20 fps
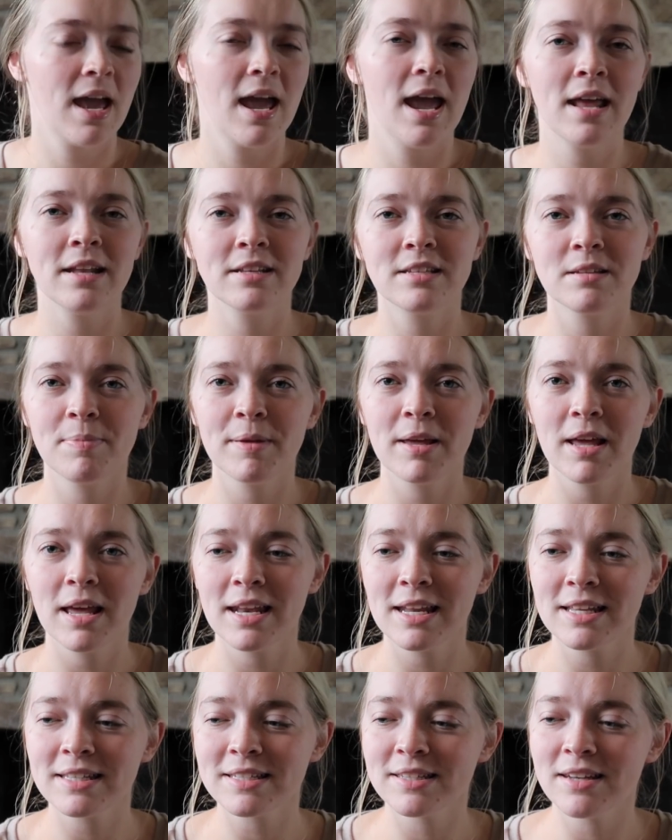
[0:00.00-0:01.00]
And to be,
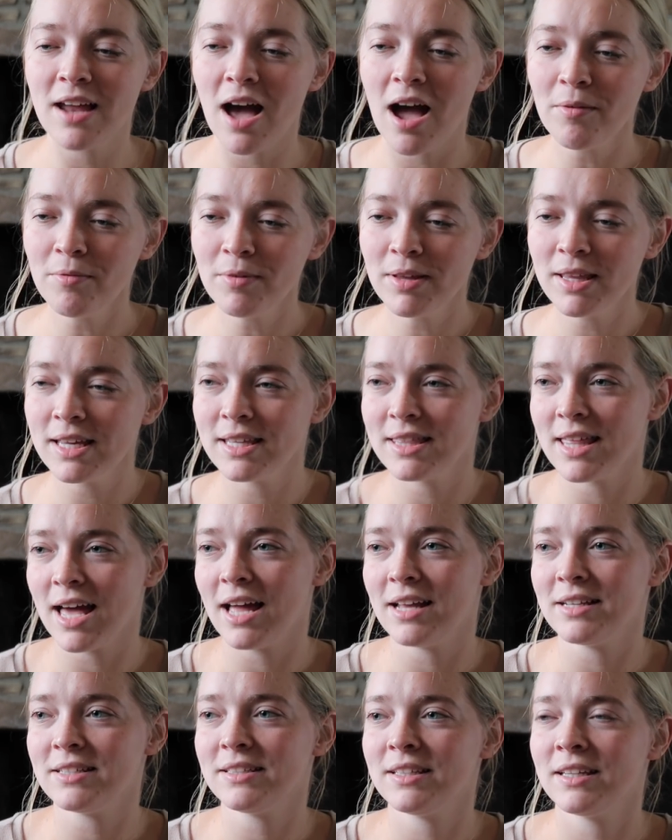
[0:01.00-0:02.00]
and it's not really
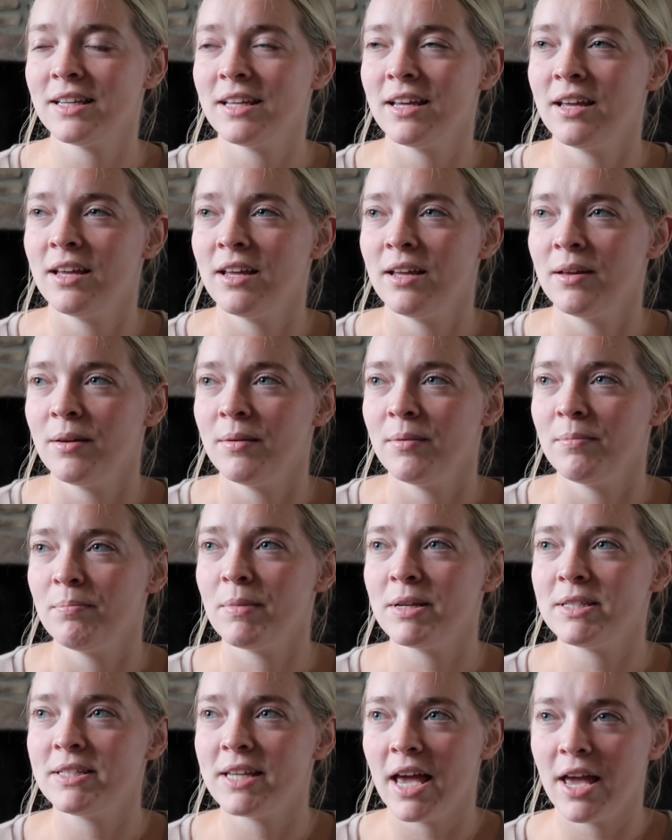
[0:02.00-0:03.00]
that
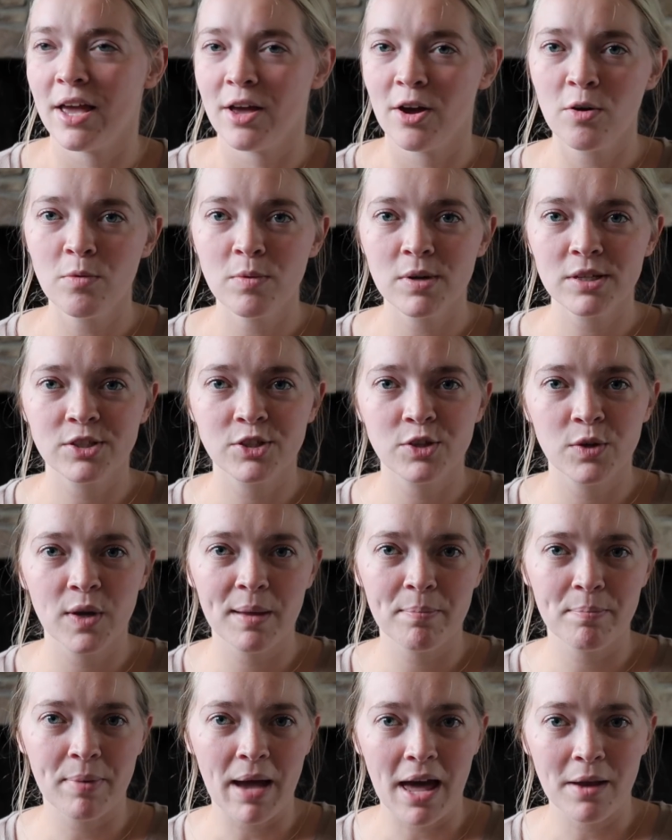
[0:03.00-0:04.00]
Mateo was
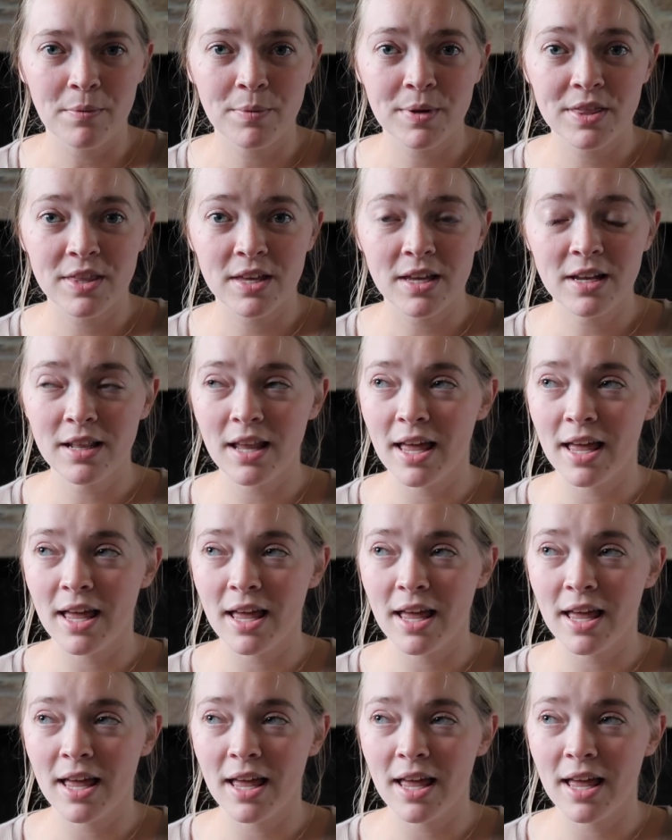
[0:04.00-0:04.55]
doing bad with it.